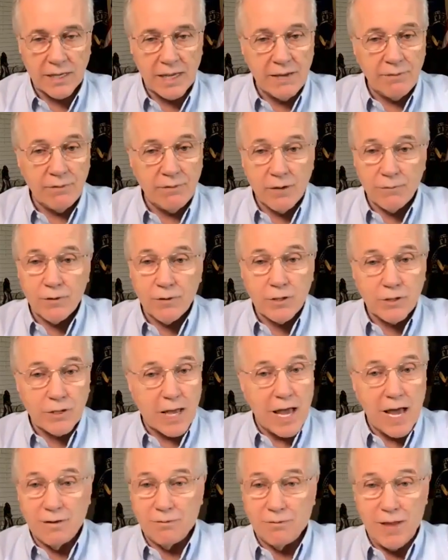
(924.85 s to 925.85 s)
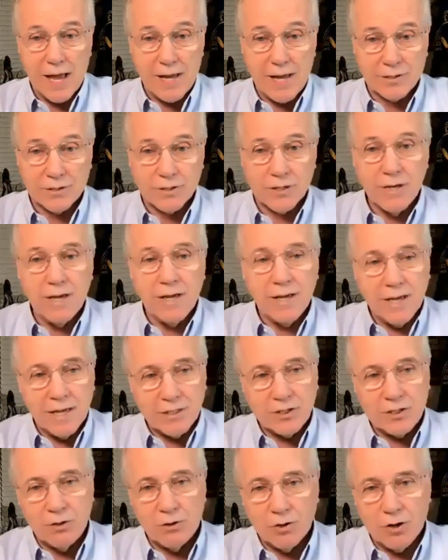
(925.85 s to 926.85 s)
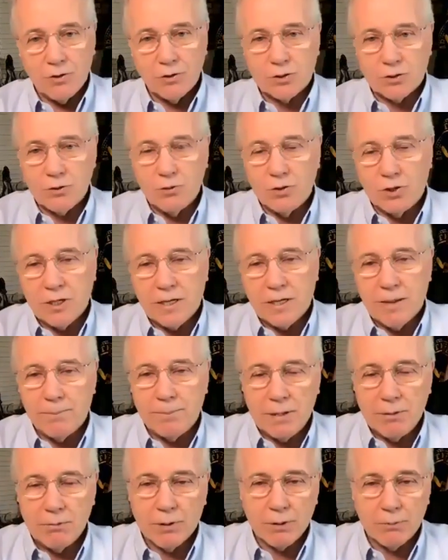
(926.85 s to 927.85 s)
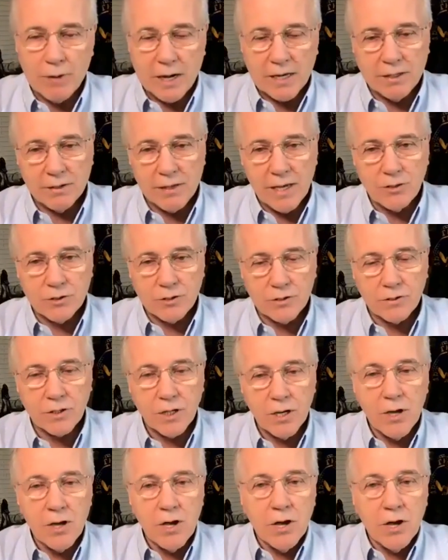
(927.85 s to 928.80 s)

Even if it's a head of lettuce, it still goes through GMP re regulations.